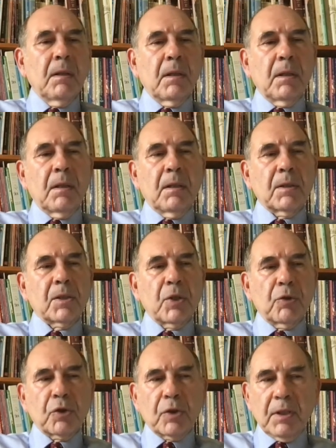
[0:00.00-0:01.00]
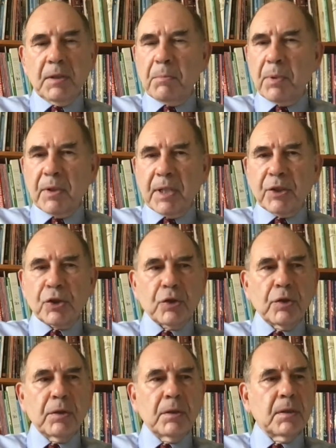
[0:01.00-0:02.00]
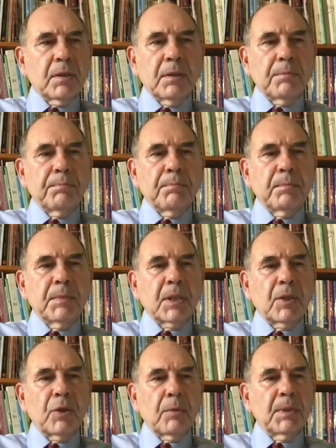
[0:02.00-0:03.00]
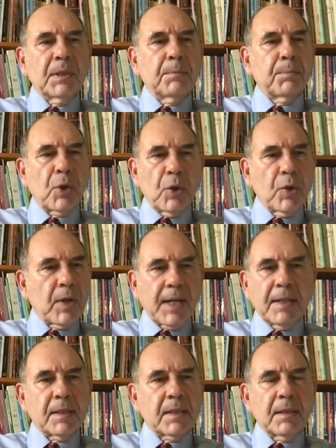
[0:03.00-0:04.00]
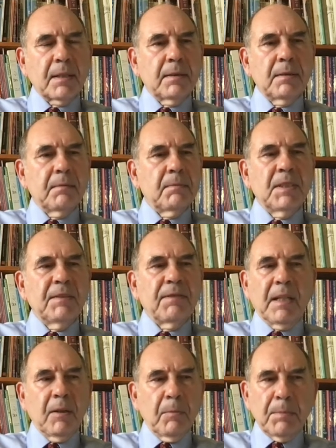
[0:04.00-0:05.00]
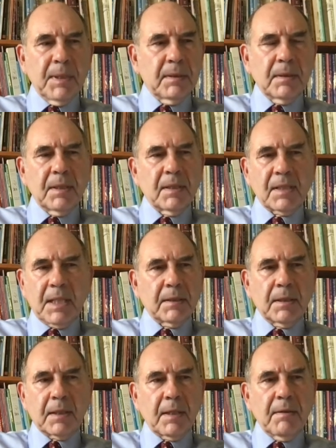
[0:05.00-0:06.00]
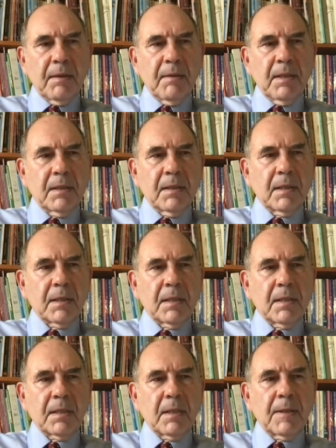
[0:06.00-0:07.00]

uh, social liberation, economic progress, development, etc. This is